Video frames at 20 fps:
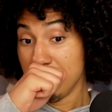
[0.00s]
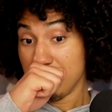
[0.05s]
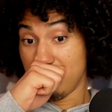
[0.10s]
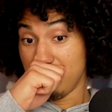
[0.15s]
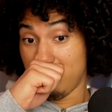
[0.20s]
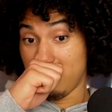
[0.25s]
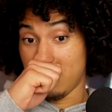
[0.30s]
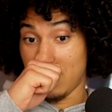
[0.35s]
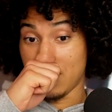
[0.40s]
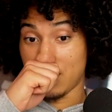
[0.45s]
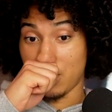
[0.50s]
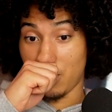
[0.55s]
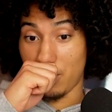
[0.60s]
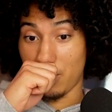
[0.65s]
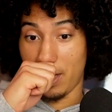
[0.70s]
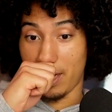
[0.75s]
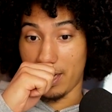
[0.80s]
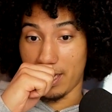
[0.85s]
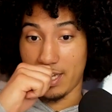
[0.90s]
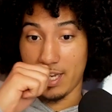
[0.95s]
And so,
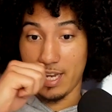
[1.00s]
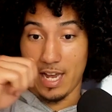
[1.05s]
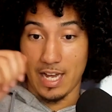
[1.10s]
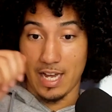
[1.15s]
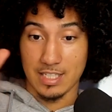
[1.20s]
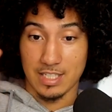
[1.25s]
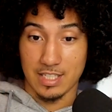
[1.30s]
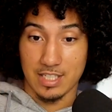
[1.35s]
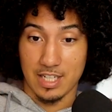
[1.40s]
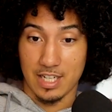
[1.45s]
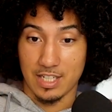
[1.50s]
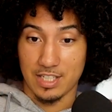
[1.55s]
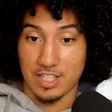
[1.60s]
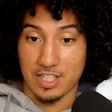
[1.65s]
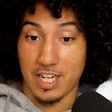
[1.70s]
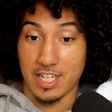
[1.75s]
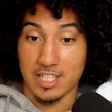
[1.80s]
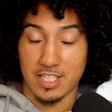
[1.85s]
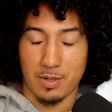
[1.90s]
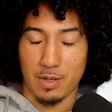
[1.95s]
like, he has
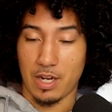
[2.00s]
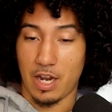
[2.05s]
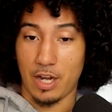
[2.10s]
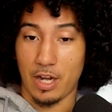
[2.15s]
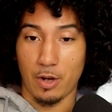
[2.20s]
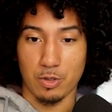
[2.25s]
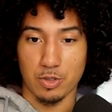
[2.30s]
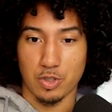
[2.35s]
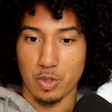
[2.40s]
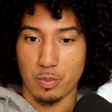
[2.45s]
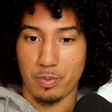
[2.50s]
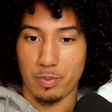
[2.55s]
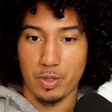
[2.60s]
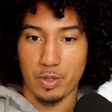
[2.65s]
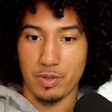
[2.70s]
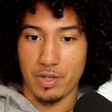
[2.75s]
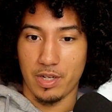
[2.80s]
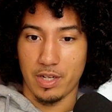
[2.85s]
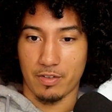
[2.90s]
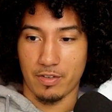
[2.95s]
chess. I know, super
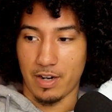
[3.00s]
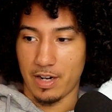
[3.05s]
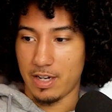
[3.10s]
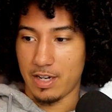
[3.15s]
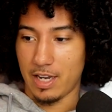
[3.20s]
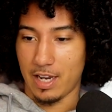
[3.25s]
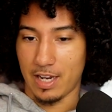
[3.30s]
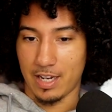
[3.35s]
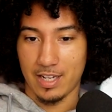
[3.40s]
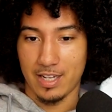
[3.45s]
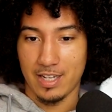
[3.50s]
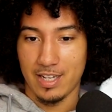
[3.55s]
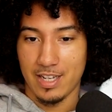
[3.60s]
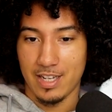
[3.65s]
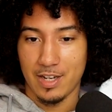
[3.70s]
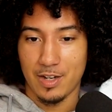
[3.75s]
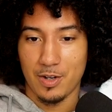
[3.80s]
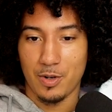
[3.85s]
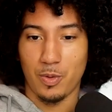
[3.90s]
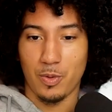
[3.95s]
unique, right? Like,
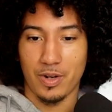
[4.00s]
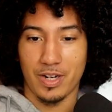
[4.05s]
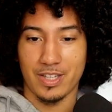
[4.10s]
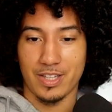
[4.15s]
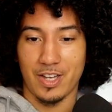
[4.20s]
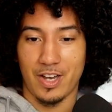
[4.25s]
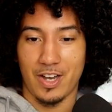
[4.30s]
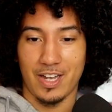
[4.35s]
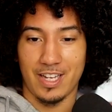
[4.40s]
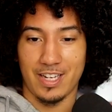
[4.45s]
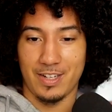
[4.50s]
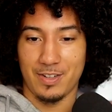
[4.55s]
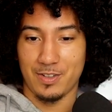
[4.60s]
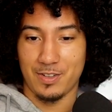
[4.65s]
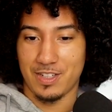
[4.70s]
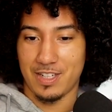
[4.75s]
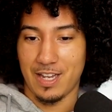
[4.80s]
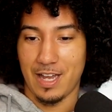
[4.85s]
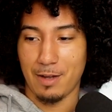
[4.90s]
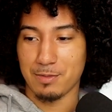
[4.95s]
who would have thought he
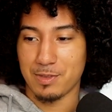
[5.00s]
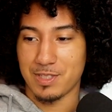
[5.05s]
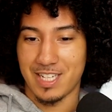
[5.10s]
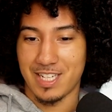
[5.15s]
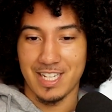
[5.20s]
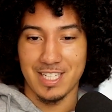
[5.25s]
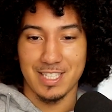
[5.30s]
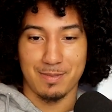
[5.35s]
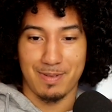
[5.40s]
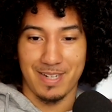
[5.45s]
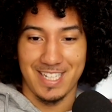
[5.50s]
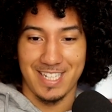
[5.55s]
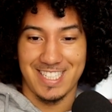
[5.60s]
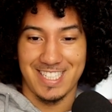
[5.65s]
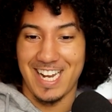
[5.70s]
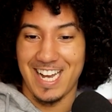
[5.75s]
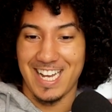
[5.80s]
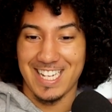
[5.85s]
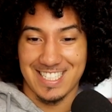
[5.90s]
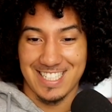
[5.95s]
helps kids play
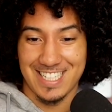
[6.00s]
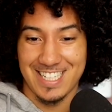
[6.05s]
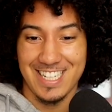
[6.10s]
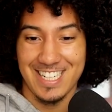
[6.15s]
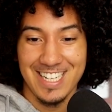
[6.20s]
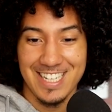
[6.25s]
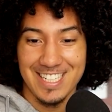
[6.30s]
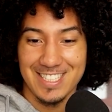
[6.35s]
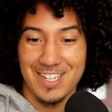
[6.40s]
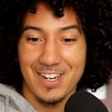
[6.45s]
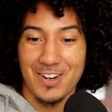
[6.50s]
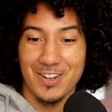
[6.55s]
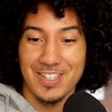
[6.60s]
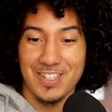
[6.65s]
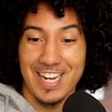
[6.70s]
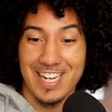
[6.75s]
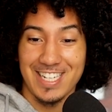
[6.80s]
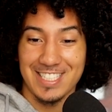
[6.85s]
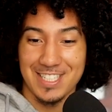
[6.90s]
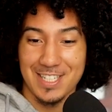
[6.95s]
chess and turn
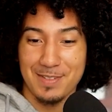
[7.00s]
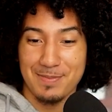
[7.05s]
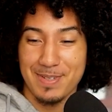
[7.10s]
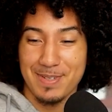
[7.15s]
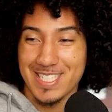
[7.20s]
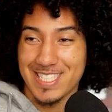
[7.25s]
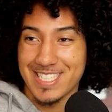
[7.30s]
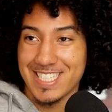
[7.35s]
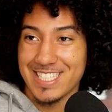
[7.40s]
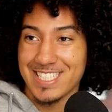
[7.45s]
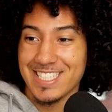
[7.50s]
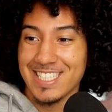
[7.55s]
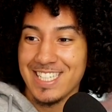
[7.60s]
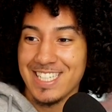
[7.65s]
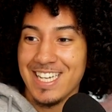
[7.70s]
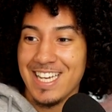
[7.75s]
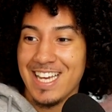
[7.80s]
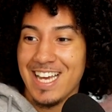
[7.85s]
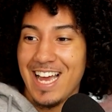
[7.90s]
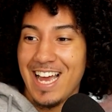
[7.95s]
that into a business?
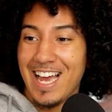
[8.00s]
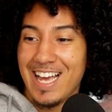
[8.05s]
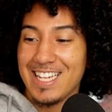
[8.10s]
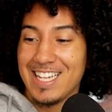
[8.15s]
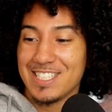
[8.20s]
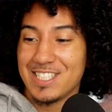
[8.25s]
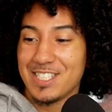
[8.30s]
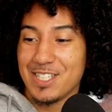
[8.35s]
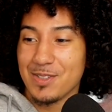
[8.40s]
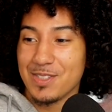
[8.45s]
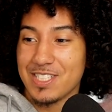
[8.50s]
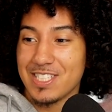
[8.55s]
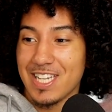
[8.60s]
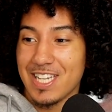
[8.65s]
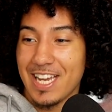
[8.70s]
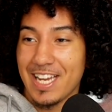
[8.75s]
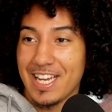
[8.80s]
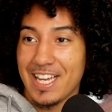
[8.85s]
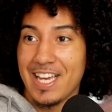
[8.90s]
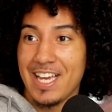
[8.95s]
And so it's
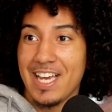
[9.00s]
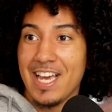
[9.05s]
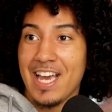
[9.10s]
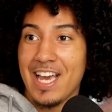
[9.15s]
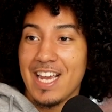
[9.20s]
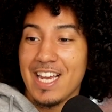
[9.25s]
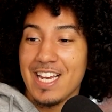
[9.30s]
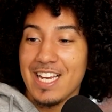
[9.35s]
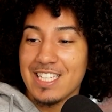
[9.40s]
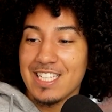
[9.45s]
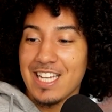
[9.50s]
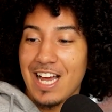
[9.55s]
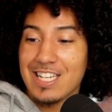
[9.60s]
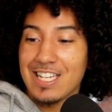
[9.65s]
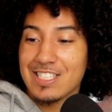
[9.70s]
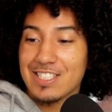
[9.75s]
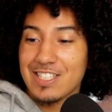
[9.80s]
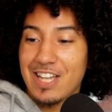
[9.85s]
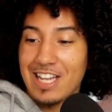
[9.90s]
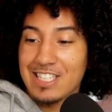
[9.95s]
like is
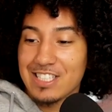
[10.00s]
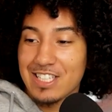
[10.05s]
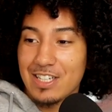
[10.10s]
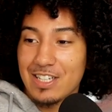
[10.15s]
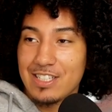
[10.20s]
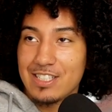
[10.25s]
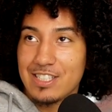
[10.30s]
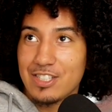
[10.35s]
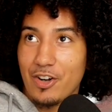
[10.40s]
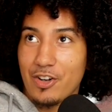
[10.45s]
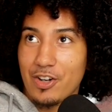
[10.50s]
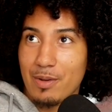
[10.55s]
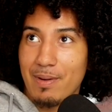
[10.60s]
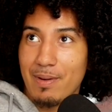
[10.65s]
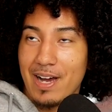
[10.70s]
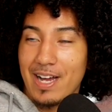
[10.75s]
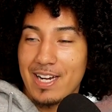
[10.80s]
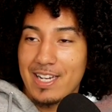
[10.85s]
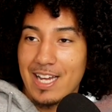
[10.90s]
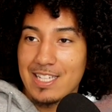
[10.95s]
starting a
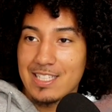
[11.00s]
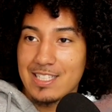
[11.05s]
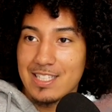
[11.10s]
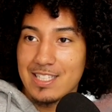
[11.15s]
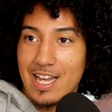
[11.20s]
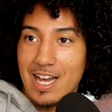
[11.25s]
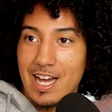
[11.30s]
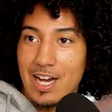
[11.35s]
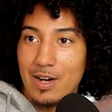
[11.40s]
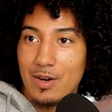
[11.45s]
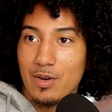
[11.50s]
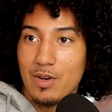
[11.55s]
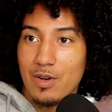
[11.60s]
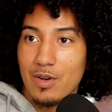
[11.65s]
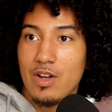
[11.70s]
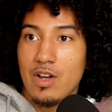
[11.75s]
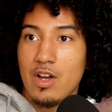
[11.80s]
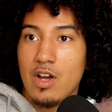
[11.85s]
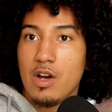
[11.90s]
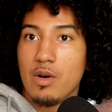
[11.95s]
podcast now
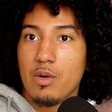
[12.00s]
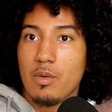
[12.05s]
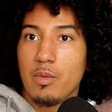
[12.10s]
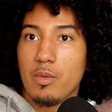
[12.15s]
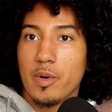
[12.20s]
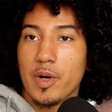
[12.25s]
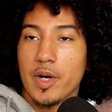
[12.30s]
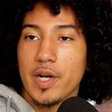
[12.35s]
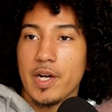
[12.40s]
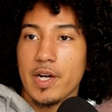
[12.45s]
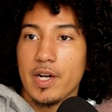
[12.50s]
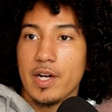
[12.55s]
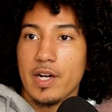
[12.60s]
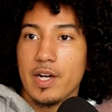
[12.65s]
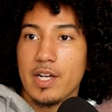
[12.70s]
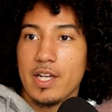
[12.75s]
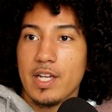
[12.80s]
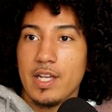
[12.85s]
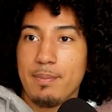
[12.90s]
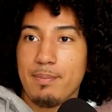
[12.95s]
where
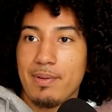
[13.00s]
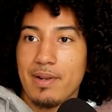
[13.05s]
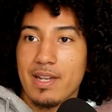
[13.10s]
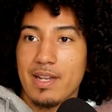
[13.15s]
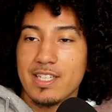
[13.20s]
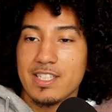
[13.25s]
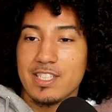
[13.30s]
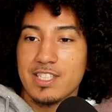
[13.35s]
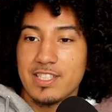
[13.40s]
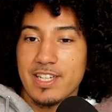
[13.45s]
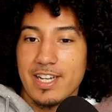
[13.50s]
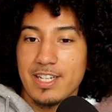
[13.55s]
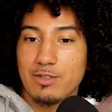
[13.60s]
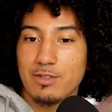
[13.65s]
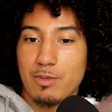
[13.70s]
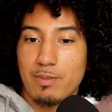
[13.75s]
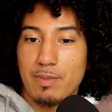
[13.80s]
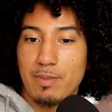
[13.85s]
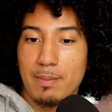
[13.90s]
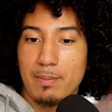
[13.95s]
he plays chess
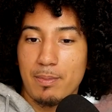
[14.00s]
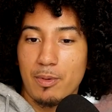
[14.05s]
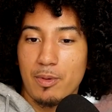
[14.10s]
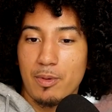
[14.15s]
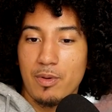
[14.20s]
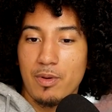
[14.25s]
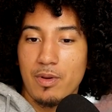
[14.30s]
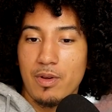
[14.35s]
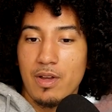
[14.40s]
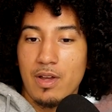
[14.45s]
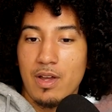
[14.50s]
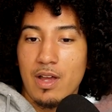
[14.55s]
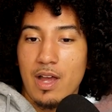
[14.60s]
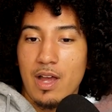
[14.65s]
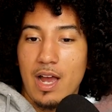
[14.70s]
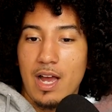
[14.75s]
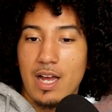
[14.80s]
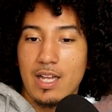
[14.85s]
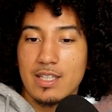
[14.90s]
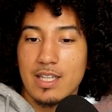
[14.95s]
with people,
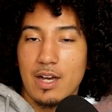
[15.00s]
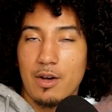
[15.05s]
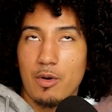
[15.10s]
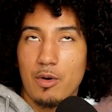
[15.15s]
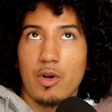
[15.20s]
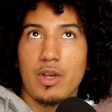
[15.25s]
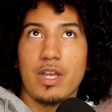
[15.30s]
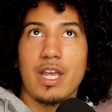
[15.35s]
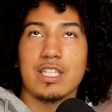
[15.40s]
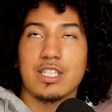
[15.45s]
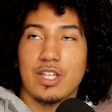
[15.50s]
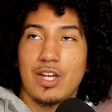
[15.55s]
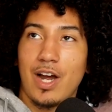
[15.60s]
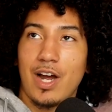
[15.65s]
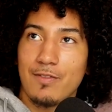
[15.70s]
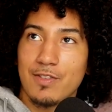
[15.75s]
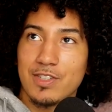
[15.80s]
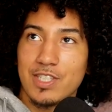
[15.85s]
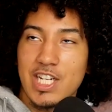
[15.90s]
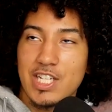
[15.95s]
and he has a
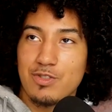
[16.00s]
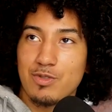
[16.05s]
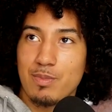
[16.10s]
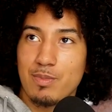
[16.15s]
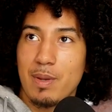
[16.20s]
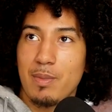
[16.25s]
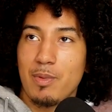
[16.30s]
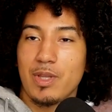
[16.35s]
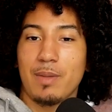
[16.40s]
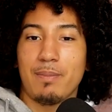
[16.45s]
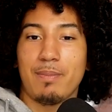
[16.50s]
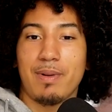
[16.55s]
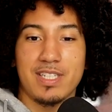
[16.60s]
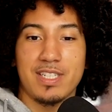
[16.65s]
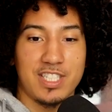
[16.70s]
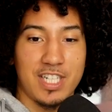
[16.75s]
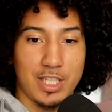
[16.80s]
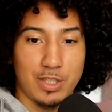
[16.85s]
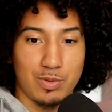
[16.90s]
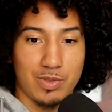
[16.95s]
conversation with people and then plays
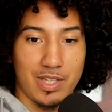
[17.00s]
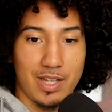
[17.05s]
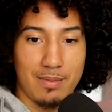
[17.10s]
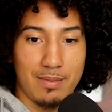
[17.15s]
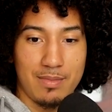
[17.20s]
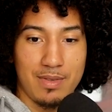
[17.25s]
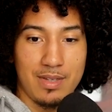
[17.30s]
chess with them.